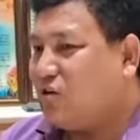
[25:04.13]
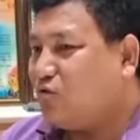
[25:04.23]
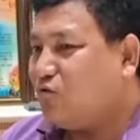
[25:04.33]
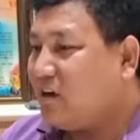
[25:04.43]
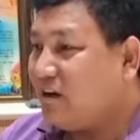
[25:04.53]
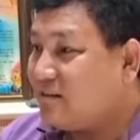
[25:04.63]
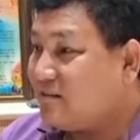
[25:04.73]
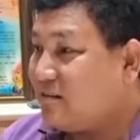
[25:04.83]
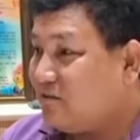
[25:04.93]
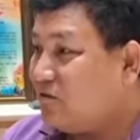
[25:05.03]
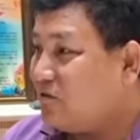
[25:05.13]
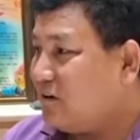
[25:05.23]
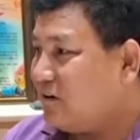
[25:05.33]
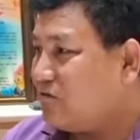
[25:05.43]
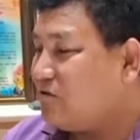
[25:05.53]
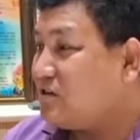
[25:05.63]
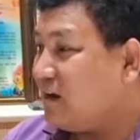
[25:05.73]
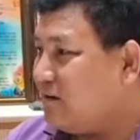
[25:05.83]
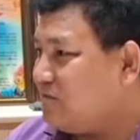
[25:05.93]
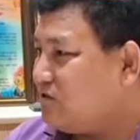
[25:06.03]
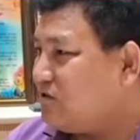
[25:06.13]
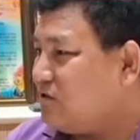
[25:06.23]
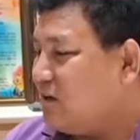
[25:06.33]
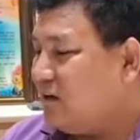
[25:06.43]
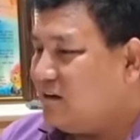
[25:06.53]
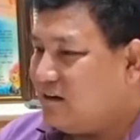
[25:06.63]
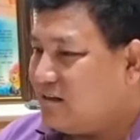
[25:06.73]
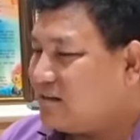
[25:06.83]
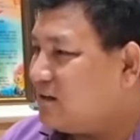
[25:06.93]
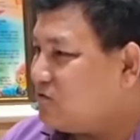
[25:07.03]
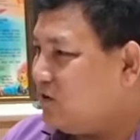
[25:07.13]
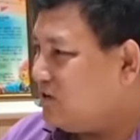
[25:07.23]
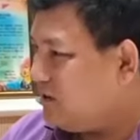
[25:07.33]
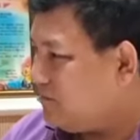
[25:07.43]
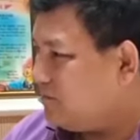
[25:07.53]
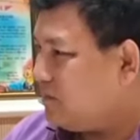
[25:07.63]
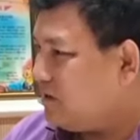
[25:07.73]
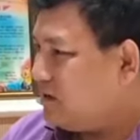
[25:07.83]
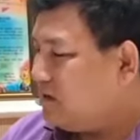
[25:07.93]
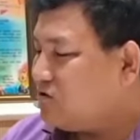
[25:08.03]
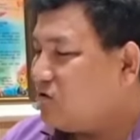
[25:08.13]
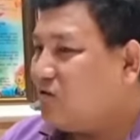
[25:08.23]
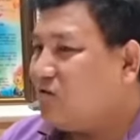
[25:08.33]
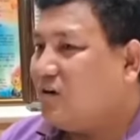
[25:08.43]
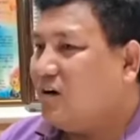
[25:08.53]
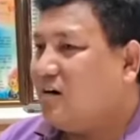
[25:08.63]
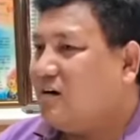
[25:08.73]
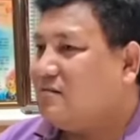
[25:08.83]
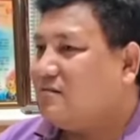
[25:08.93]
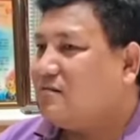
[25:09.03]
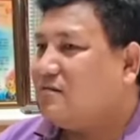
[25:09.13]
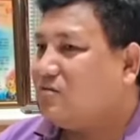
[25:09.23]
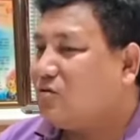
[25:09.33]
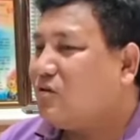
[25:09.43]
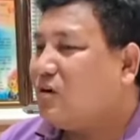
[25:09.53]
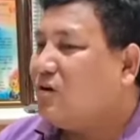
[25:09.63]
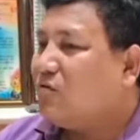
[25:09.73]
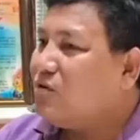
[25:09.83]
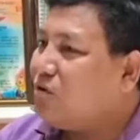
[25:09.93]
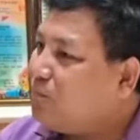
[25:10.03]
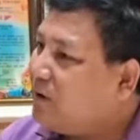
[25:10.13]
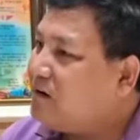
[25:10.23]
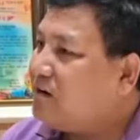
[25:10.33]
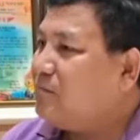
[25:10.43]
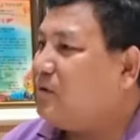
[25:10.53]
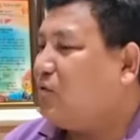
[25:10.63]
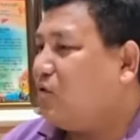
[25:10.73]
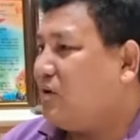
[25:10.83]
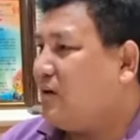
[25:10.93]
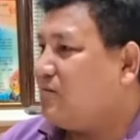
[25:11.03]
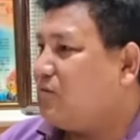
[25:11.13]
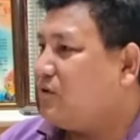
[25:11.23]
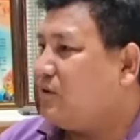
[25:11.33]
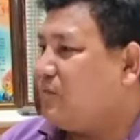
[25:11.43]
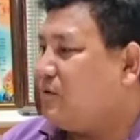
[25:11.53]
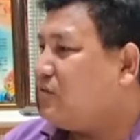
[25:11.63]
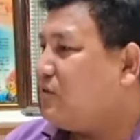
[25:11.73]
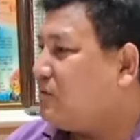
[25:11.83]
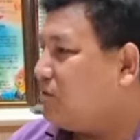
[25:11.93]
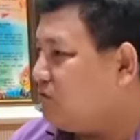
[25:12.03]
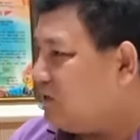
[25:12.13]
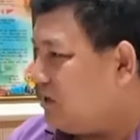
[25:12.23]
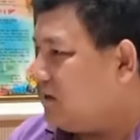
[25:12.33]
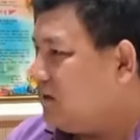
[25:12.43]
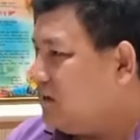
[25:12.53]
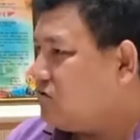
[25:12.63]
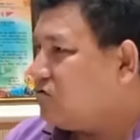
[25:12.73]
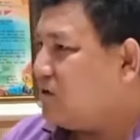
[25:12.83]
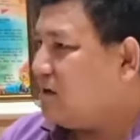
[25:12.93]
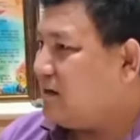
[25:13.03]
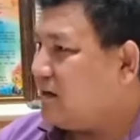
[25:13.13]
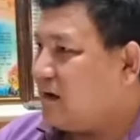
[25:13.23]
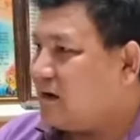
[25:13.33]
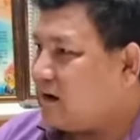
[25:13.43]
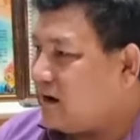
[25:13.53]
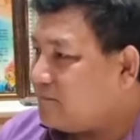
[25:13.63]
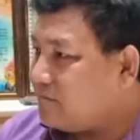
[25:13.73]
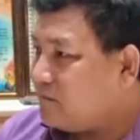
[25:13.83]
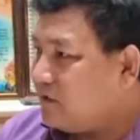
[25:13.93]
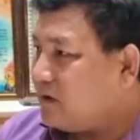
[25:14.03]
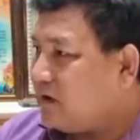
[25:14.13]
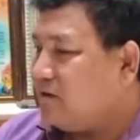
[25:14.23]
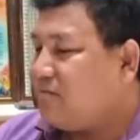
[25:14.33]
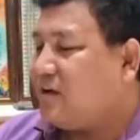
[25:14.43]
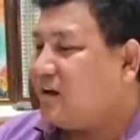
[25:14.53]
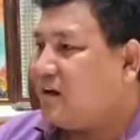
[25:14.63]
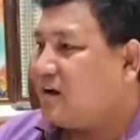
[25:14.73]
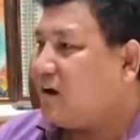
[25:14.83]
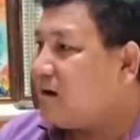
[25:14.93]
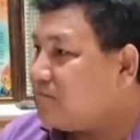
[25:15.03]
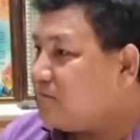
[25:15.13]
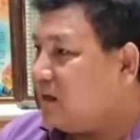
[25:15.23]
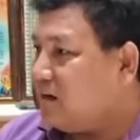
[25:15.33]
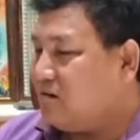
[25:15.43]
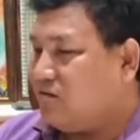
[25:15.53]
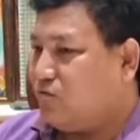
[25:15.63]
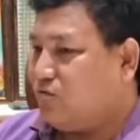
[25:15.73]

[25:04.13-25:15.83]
2 days, you know, a good time to discuss with him. So we opened the Borderland for the people of the world so that they can come. If they can come, then